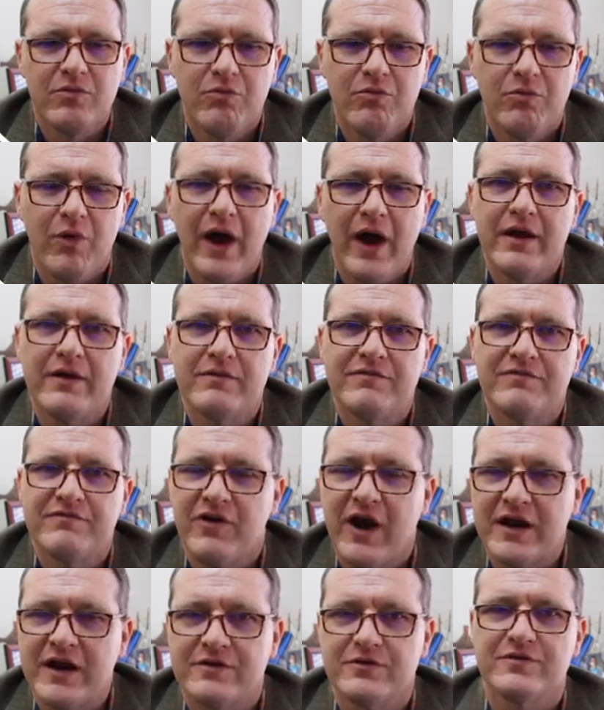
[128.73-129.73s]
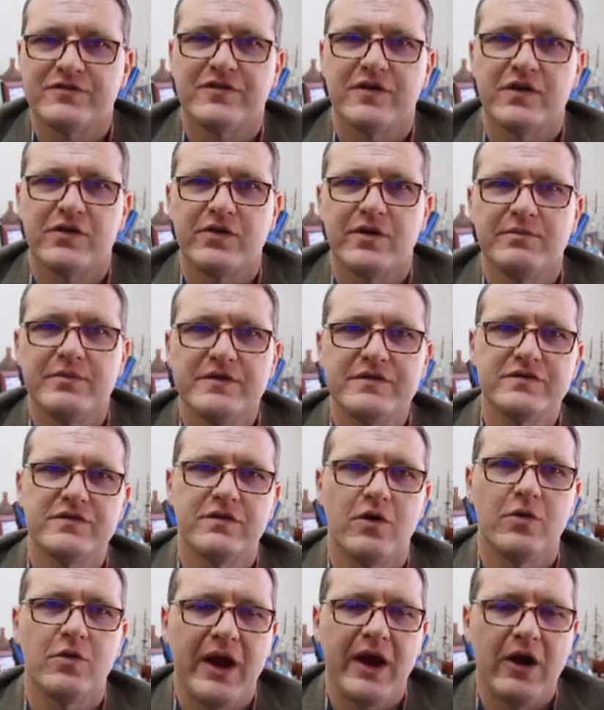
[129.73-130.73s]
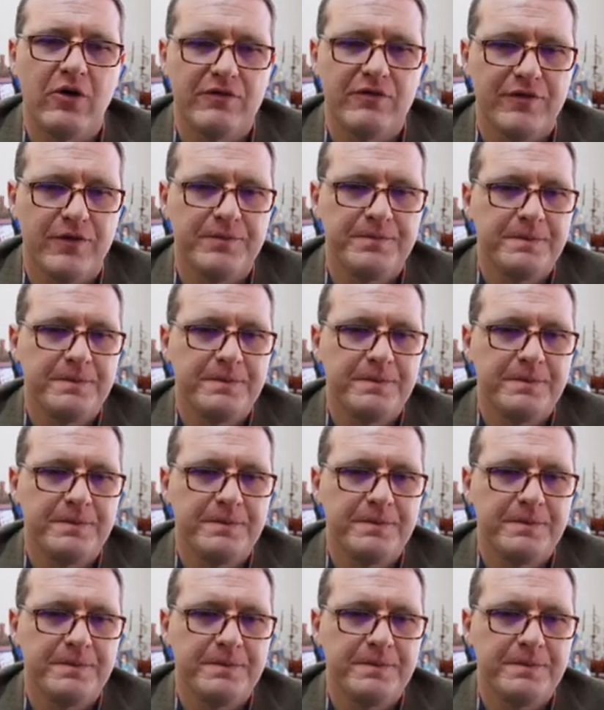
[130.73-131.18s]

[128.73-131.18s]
Fractal CRM is so powerful.